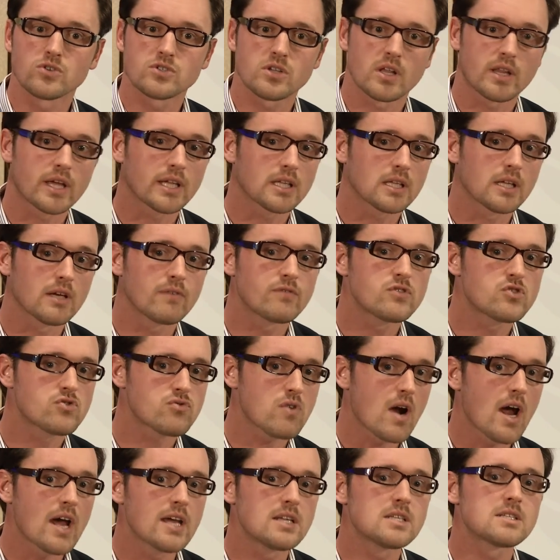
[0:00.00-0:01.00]
So that left
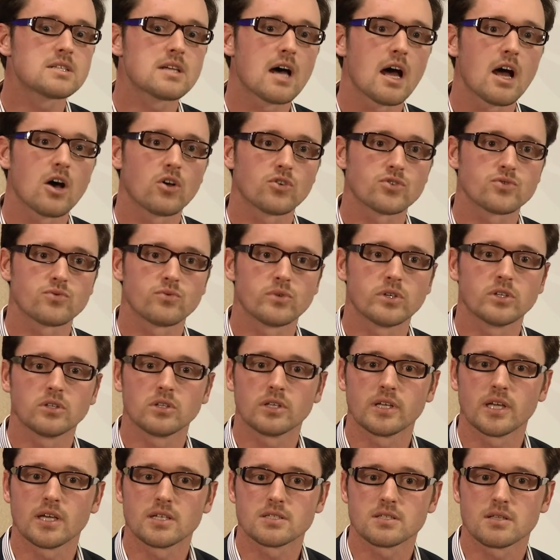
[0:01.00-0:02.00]
trade sales
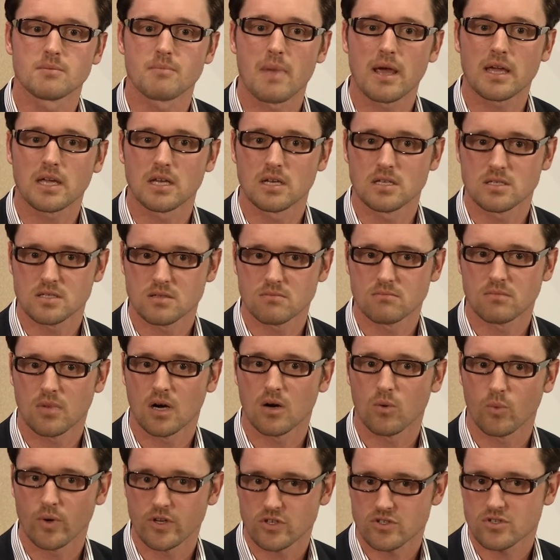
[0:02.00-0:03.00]
really as the mechanism
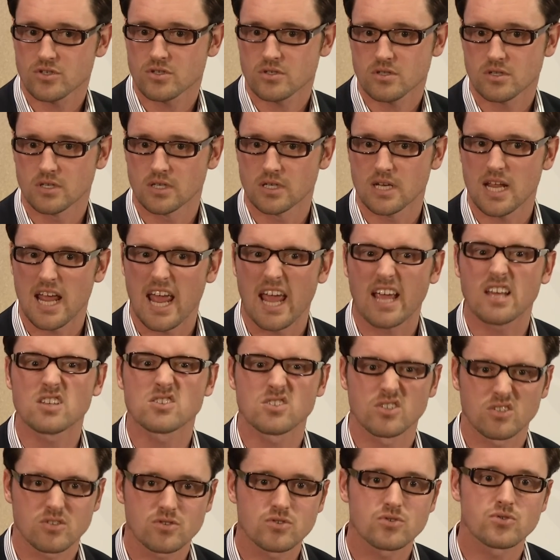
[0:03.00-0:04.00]
by which that
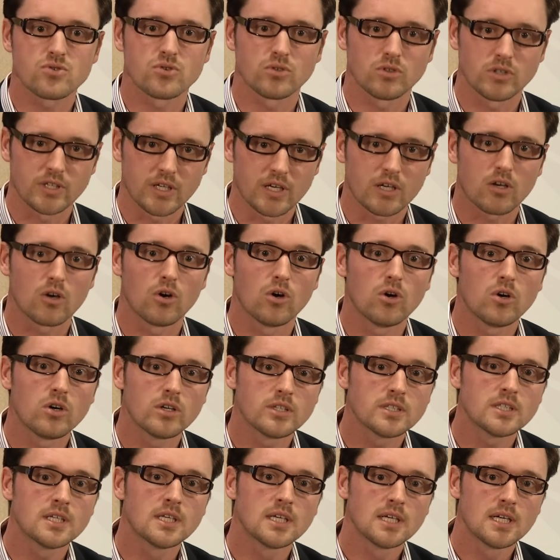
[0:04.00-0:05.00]
exits truly occurred